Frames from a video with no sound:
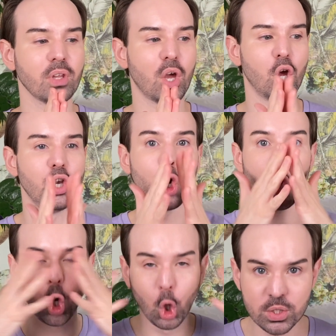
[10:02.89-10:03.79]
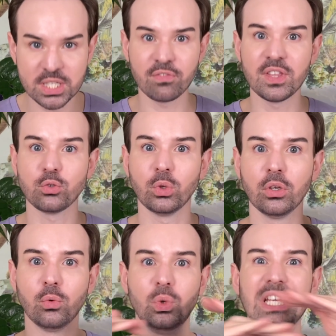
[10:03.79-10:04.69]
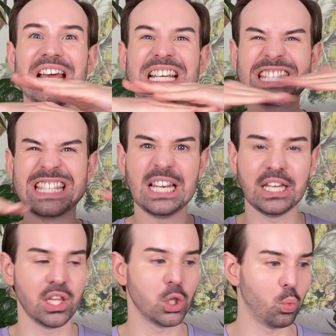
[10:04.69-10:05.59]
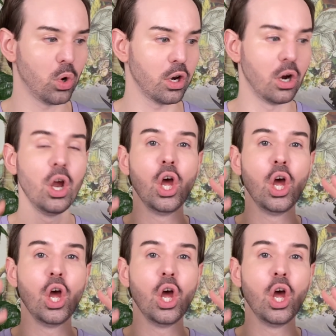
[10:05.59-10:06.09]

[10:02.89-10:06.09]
occlusive that will really like seal in the water.